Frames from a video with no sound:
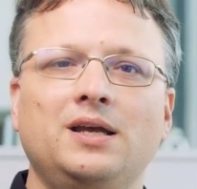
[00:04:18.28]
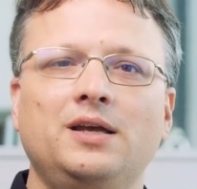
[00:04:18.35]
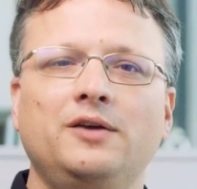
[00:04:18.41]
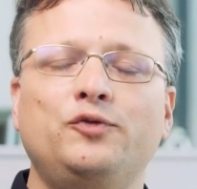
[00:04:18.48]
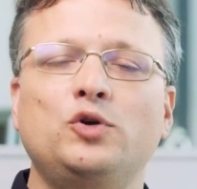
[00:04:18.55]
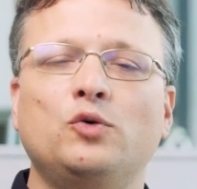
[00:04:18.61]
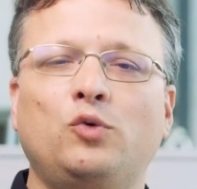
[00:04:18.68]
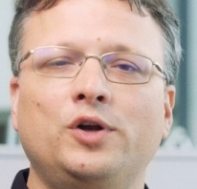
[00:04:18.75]

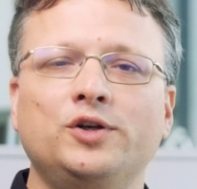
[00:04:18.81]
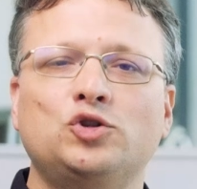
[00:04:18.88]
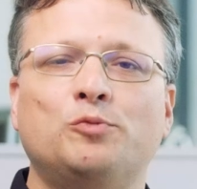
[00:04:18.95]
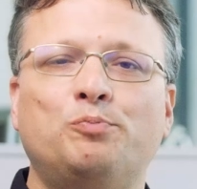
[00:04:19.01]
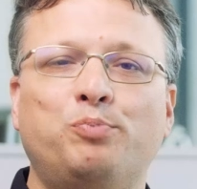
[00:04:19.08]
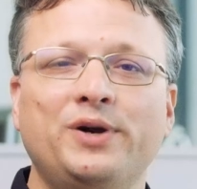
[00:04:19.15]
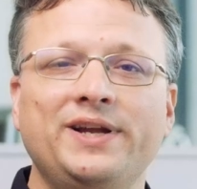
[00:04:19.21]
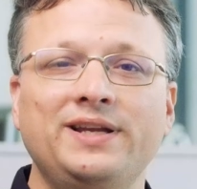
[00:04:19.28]
If you want to
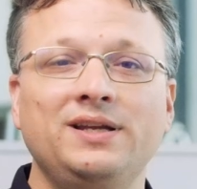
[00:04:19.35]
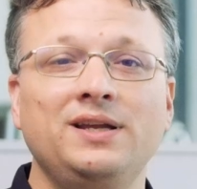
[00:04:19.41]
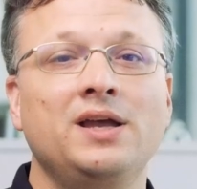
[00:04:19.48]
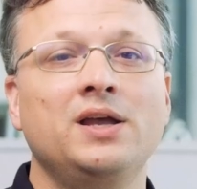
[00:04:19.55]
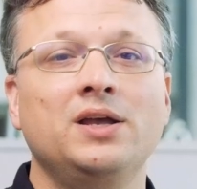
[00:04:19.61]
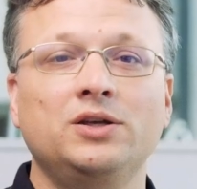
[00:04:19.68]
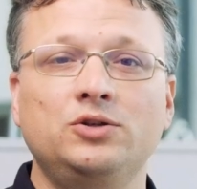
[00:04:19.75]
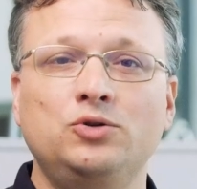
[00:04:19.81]
bring
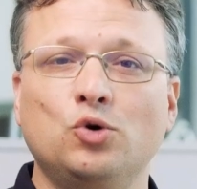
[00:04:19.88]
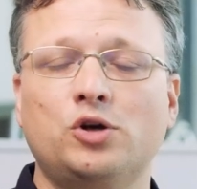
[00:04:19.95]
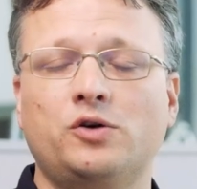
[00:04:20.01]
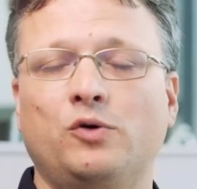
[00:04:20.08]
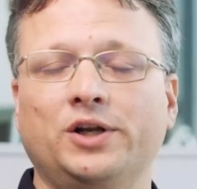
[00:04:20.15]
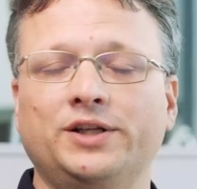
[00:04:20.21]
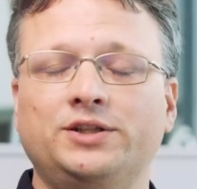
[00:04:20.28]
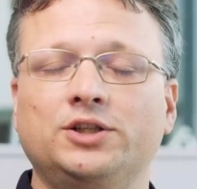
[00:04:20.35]
your
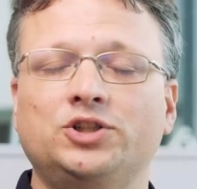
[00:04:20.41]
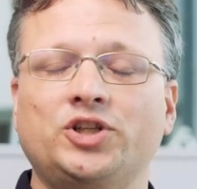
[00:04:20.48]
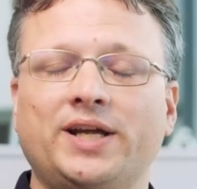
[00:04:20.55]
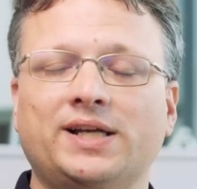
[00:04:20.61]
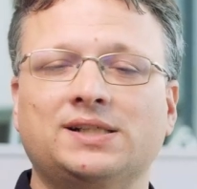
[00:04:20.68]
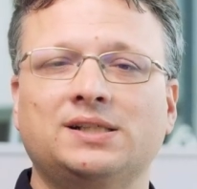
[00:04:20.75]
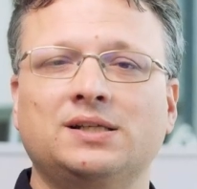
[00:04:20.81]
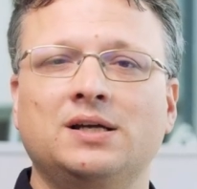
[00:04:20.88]
quality
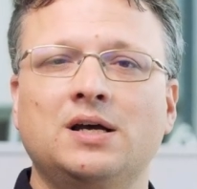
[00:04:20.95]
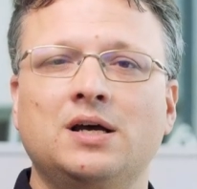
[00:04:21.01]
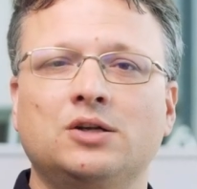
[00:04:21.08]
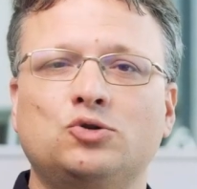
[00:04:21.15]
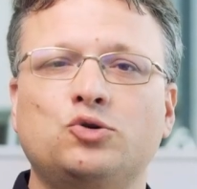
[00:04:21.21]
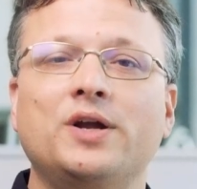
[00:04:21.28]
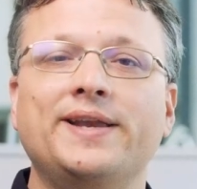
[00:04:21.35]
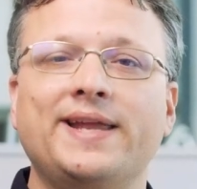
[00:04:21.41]
checks
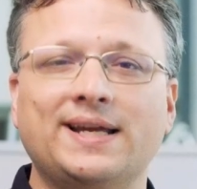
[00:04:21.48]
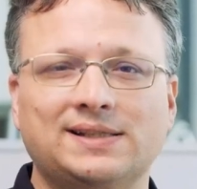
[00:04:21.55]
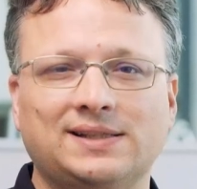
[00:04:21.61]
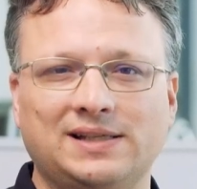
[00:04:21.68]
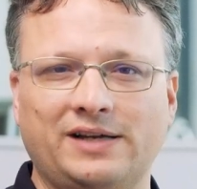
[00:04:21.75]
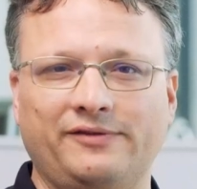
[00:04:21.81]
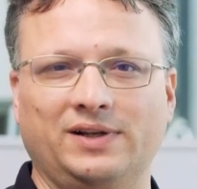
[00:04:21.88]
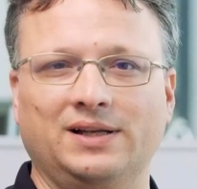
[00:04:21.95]
to a
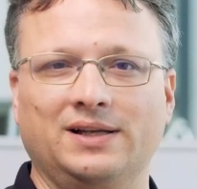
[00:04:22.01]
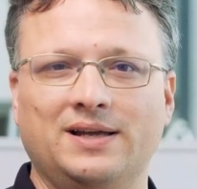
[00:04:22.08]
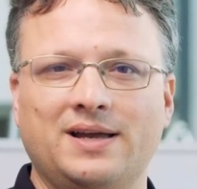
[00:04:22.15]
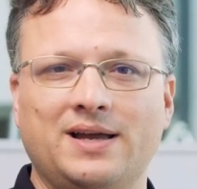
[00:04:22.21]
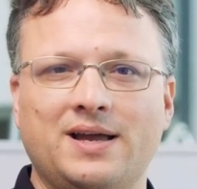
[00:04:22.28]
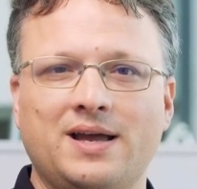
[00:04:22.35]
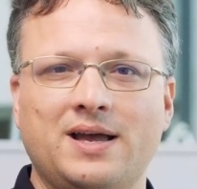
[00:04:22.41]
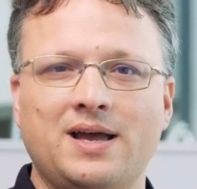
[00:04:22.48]
next level,
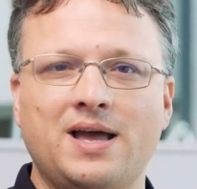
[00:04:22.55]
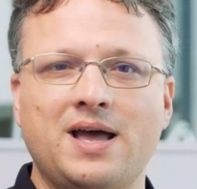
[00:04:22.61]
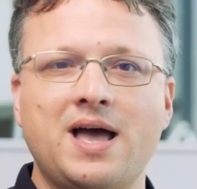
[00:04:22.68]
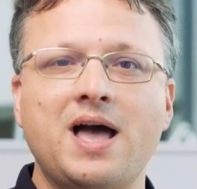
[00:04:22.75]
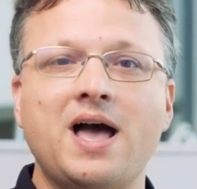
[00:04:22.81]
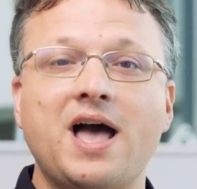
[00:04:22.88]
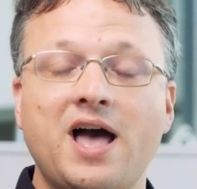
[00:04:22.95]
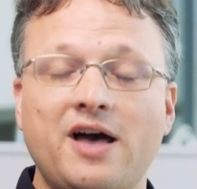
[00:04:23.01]

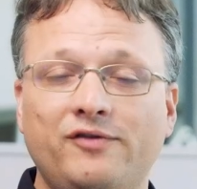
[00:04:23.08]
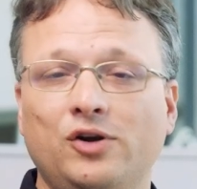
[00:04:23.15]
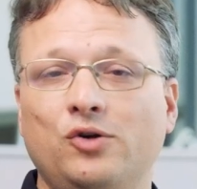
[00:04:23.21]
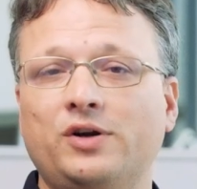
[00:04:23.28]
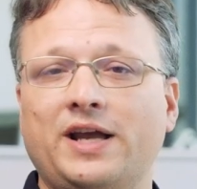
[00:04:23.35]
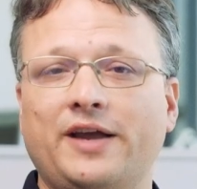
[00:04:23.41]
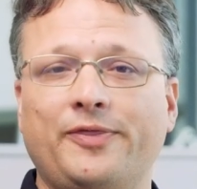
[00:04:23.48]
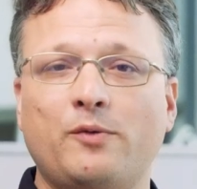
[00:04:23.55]
have a
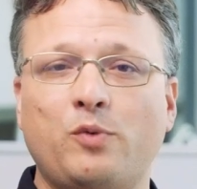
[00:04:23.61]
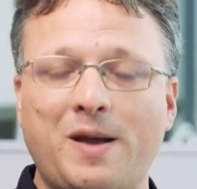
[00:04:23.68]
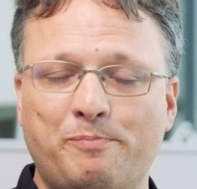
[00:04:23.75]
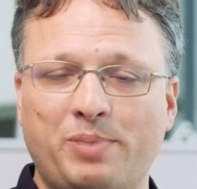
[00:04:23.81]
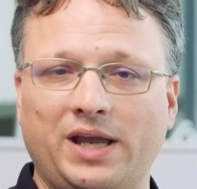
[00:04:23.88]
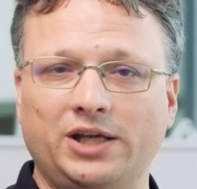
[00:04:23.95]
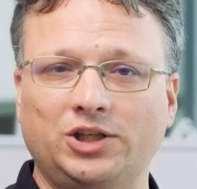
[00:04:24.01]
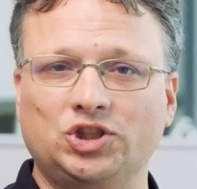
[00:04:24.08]
look at the
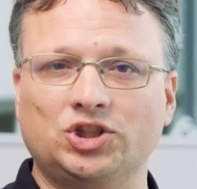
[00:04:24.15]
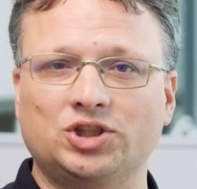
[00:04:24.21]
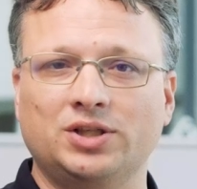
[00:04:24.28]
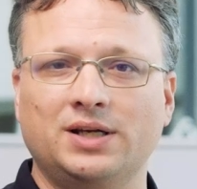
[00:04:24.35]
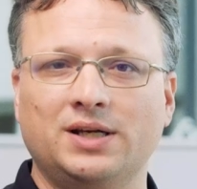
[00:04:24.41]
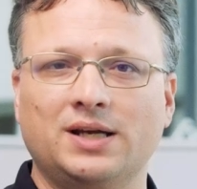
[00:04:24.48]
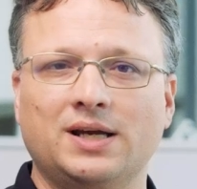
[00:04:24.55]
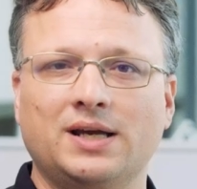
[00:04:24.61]
webpage
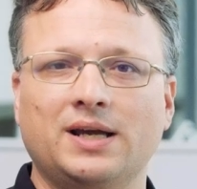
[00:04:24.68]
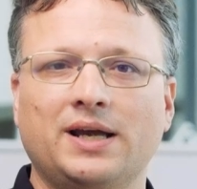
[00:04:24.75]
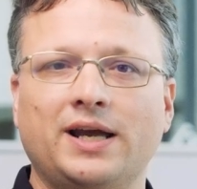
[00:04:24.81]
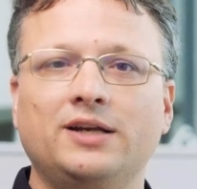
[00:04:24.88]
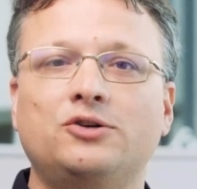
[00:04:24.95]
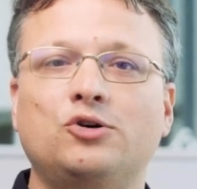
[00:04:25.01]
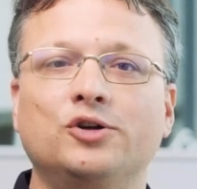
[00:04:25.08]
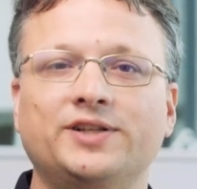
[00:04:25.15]

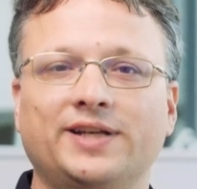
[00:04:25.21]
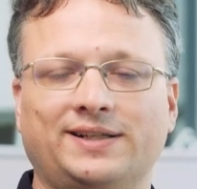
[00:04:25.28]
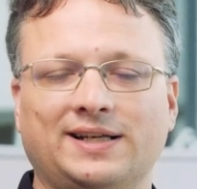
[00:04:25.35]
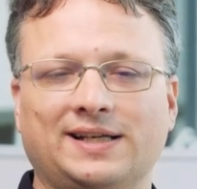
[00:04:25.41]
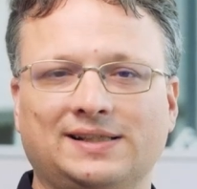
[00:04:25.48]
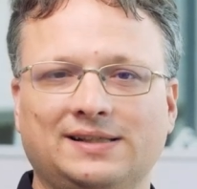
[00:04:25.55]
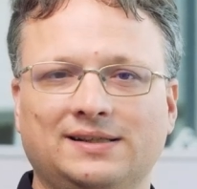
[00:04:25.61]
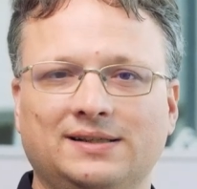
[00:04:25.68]
and contact
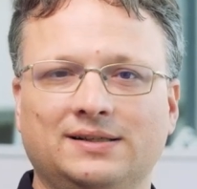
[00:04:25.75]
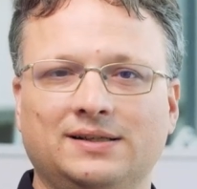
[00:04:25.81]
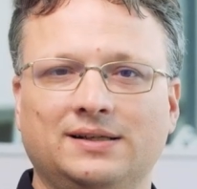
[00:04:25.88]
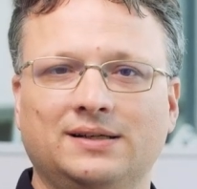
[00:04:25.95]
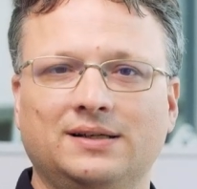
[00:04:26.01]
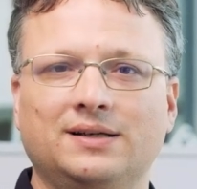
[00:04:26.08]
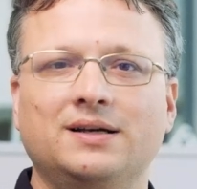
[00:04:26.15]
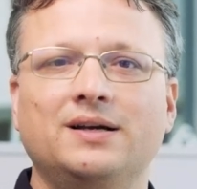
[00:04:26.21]
us.
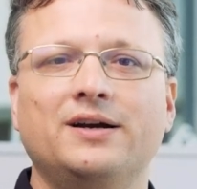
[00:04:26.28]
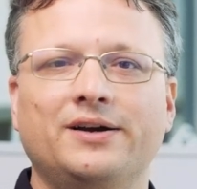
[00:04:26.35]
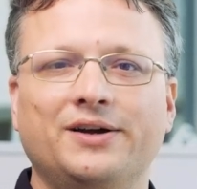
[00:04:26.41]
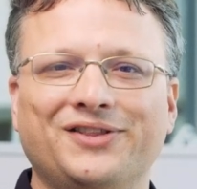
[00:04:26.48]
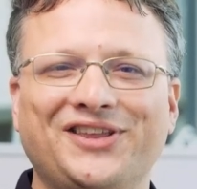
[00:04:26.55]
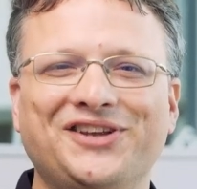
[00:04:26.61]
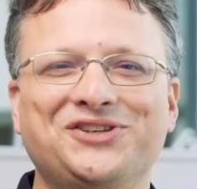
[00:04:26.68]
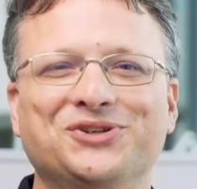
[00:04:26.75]

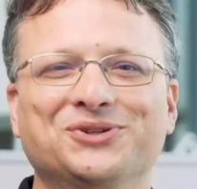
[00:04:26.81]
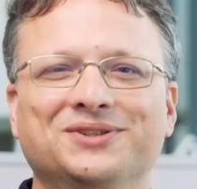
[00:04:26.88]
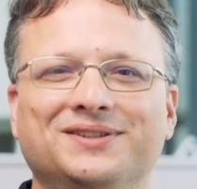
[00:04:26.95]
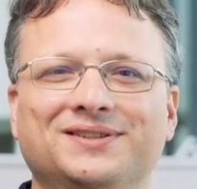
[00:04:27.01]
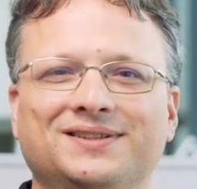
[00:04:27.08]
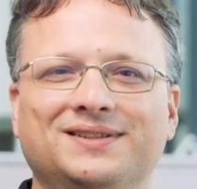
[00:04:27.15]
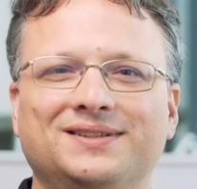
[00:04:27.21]
Thank you.